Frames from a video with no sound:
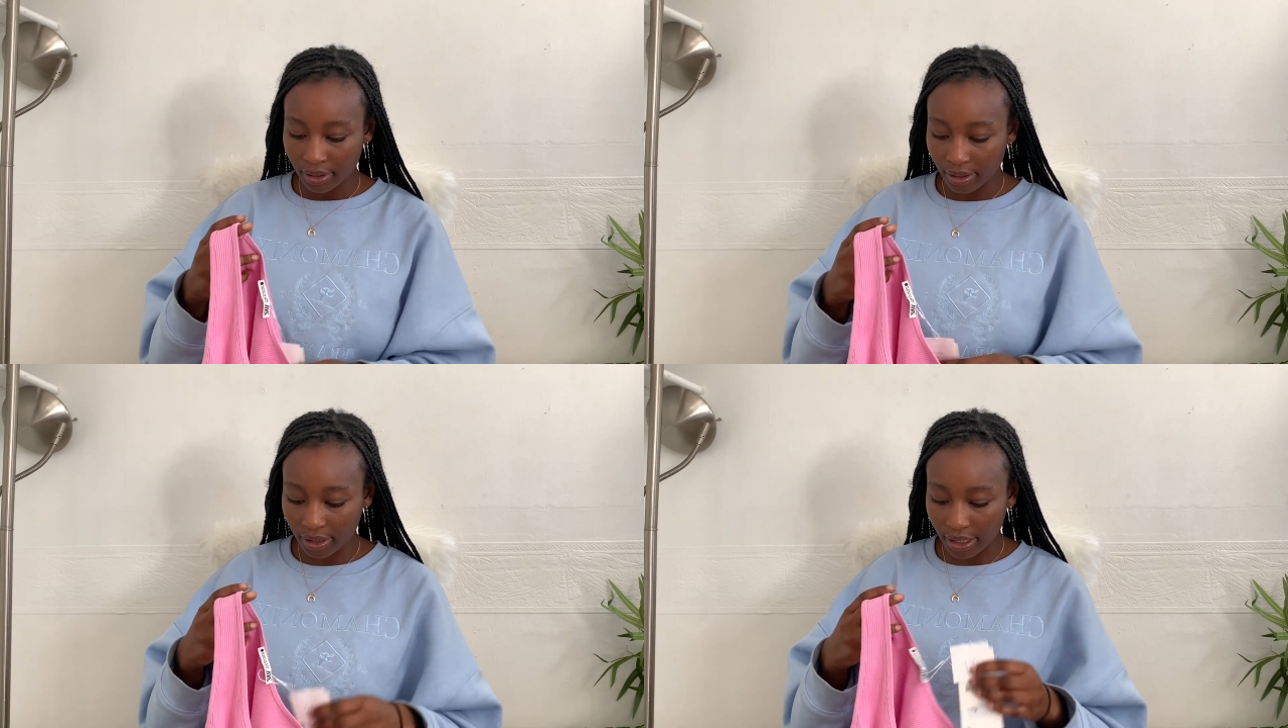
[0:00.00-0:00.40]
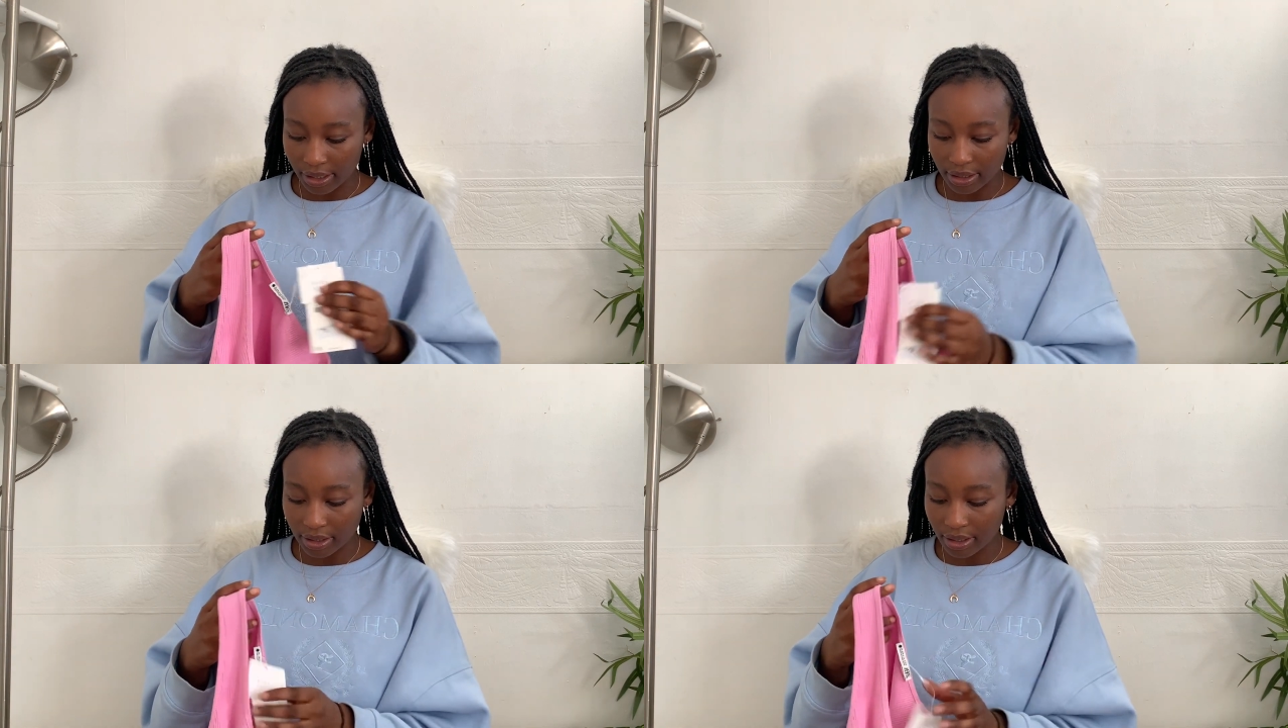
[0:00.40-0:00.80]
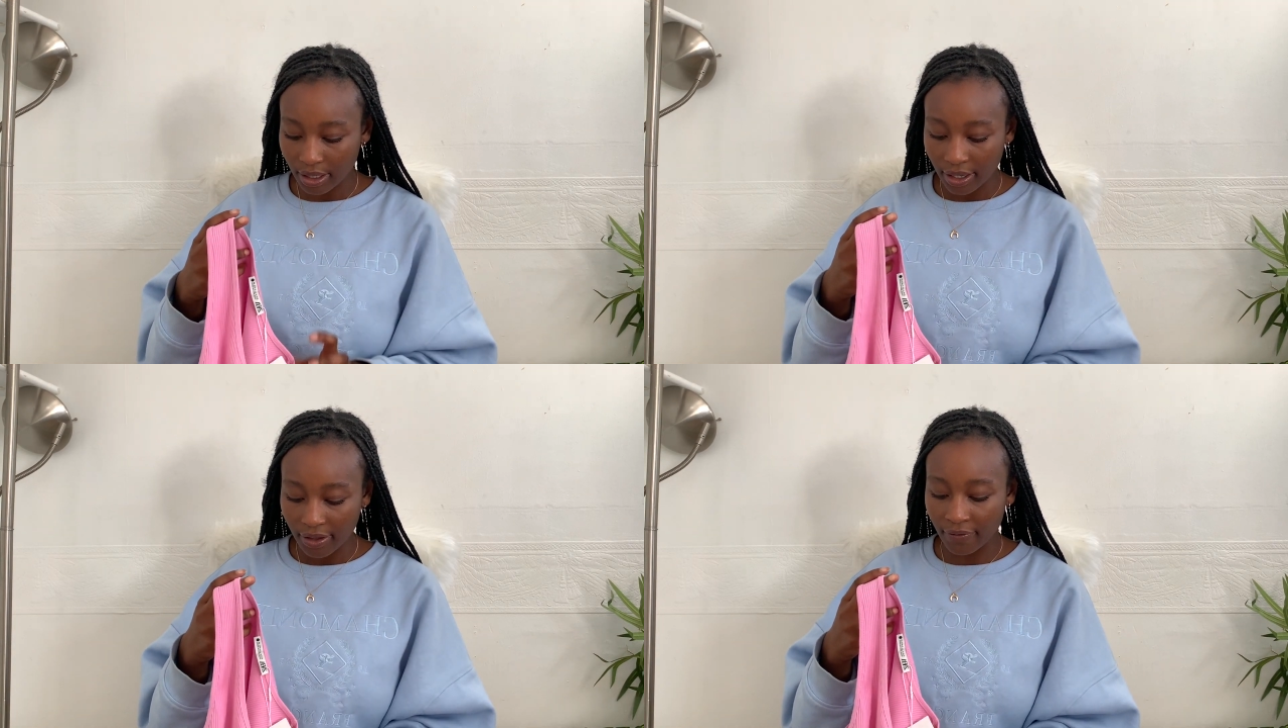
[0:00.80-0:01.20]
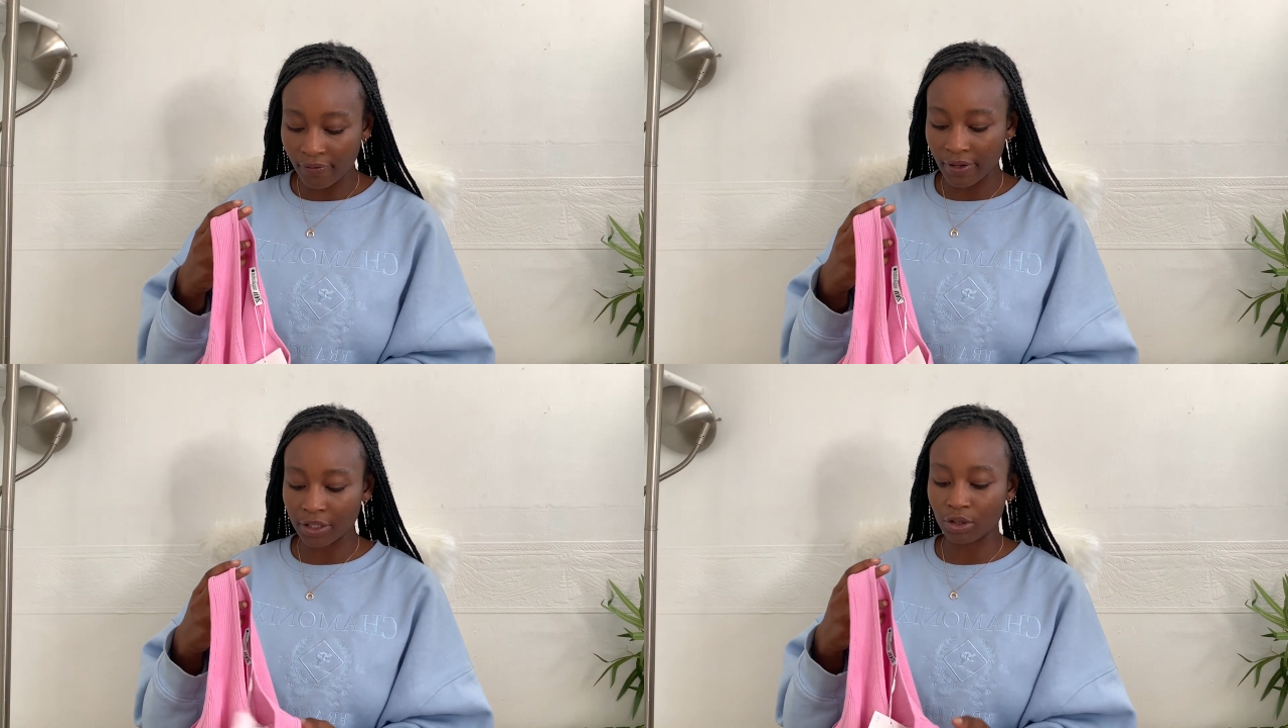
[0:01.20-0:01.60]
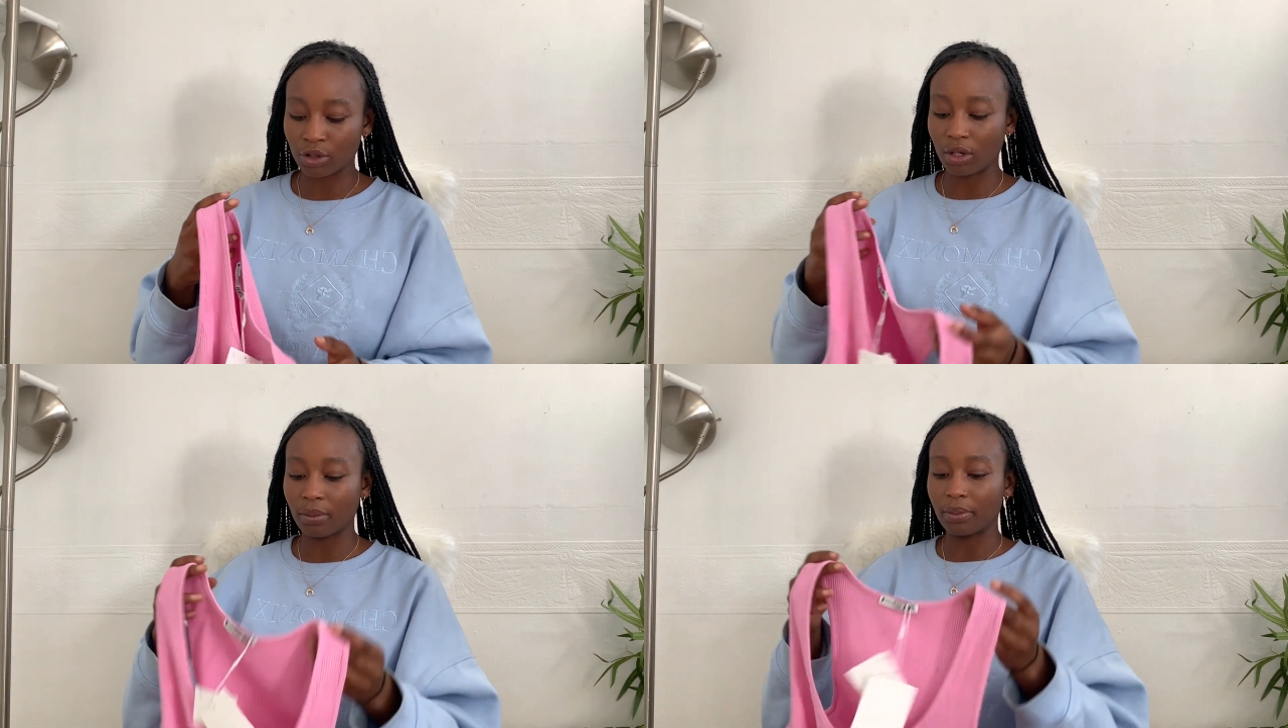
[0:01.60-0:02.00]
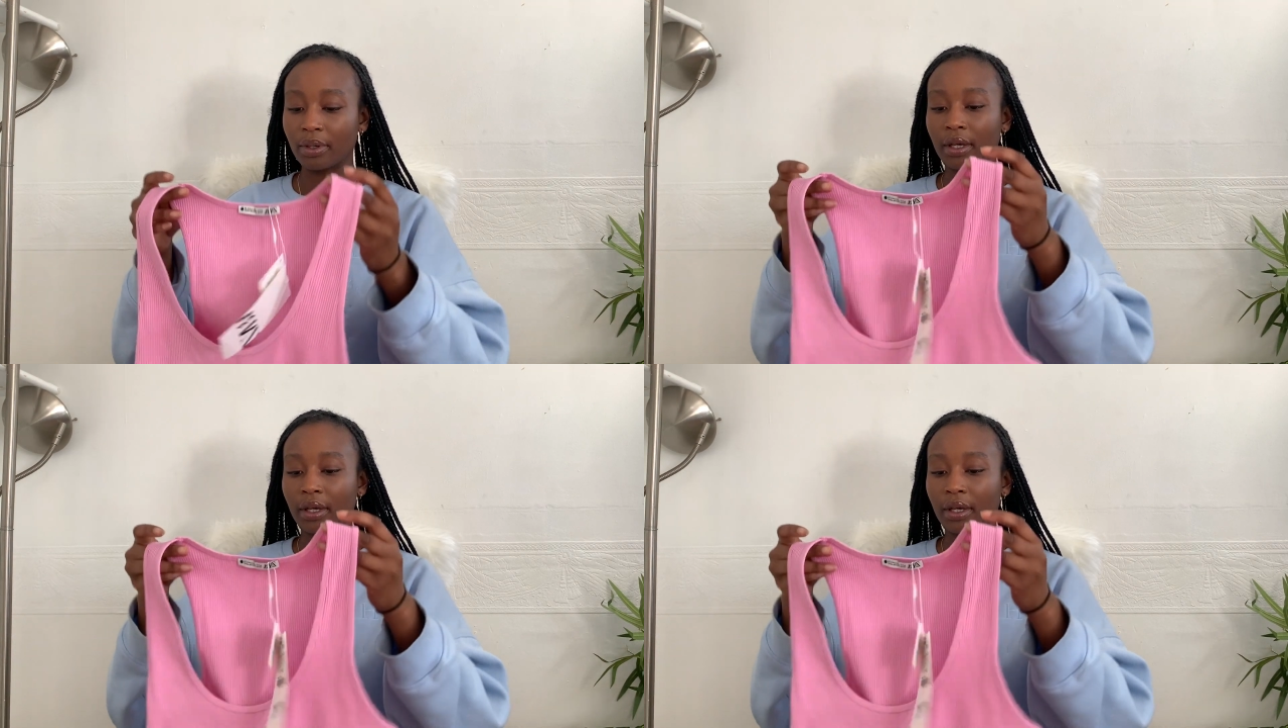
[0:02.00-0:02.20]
this vest top.